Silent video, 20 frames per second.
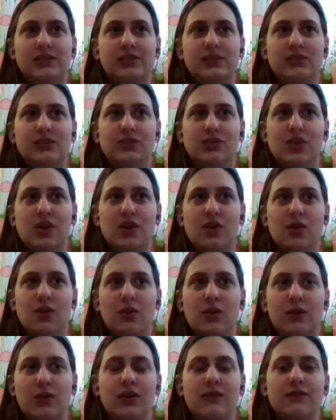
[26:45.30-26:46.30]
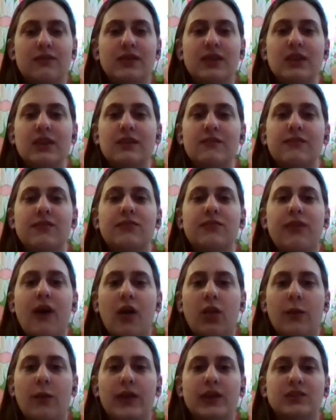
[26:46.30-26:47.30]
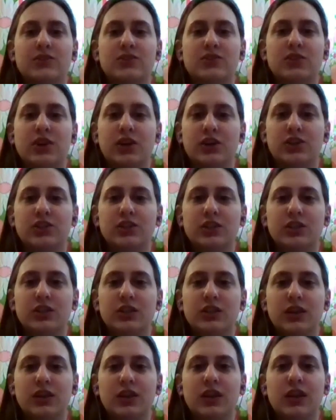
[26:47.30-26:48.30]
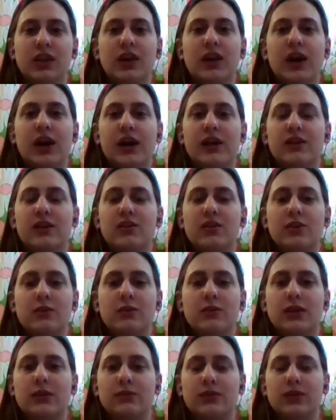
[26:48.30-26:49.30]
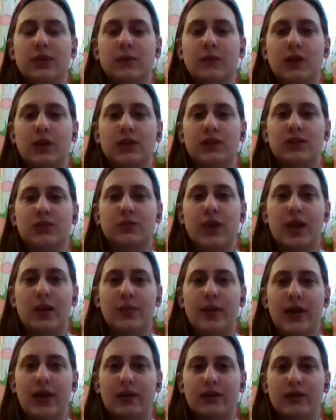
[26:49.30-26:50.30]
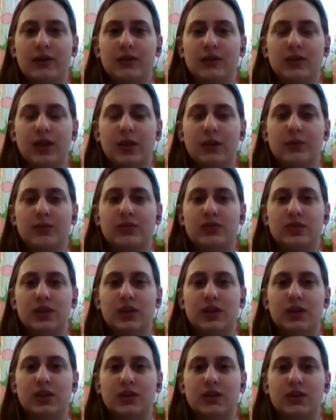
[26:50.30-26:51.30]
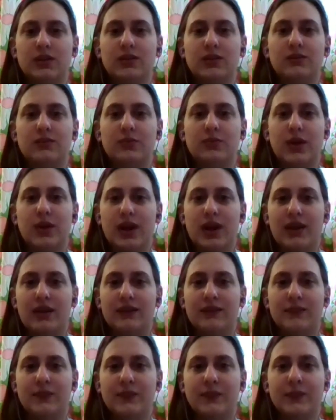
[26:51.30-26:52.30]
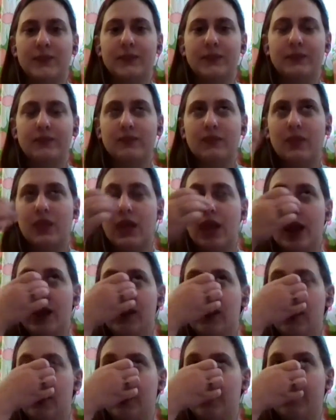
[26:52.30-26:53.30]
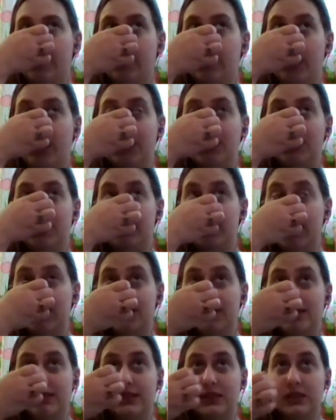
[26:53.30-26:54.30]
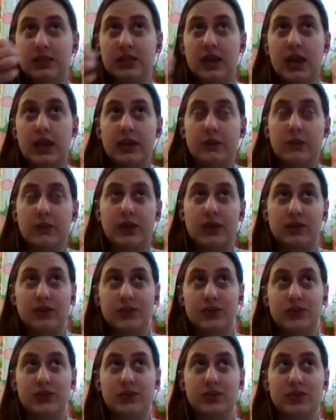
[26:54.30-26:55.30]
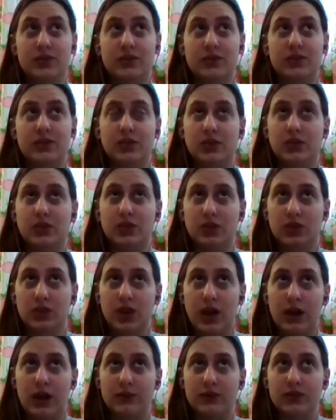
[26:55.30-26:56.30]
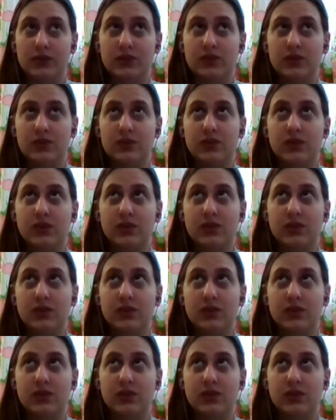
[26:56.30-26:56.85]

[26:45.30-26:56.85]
know, even following a structure, I didn't know what I really wanted to write about until I was done writing. And none of it made sense to anyone else until I was